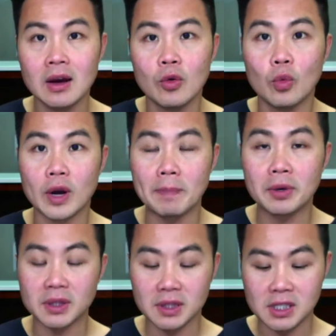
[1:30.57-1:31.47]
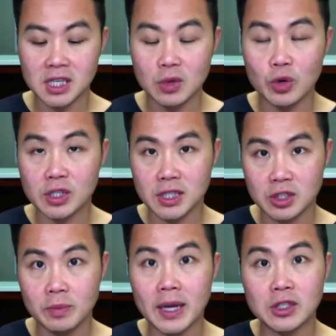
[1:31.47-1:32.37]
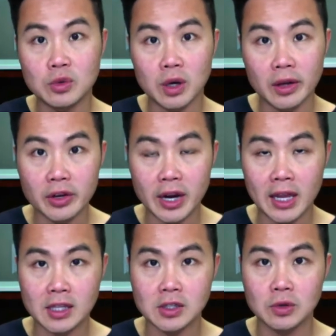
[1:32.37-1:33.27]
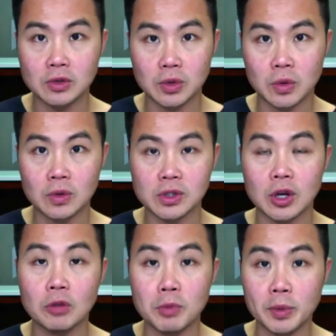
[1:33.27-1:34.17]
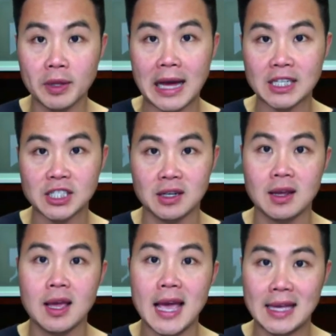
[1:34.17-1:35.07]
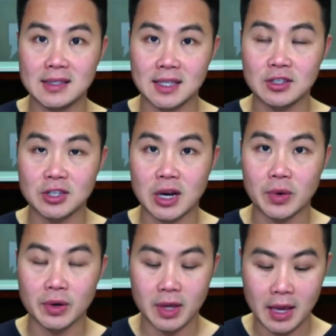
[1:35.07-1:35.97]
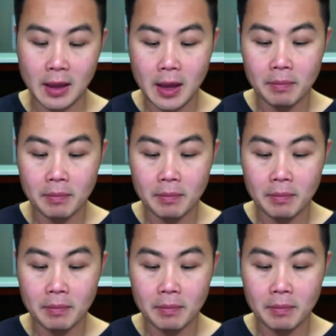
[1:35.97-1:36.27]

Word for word: when I put these keywords into my two other ASO tools called Mobile Action and Sensor Tower, okay?